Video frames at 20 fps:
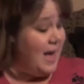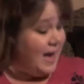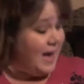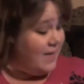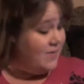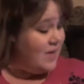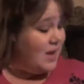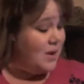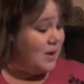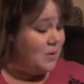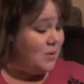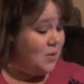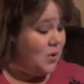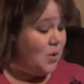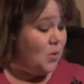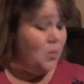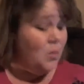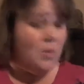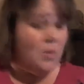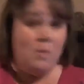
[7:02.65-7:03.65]
And then
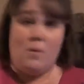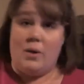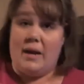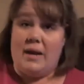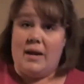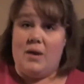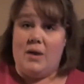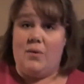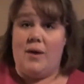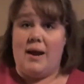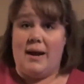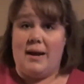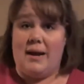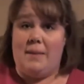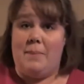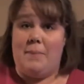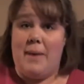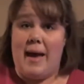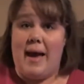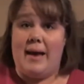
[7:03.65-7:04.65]
when we're getting ready
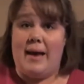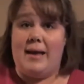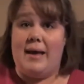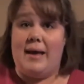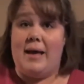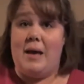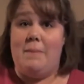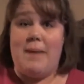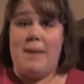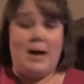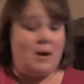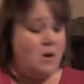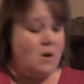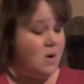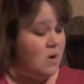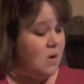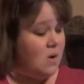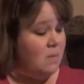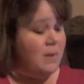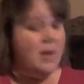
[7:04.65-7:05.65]
to pack and come back
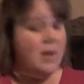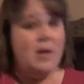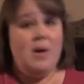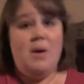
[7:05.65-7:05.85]
home,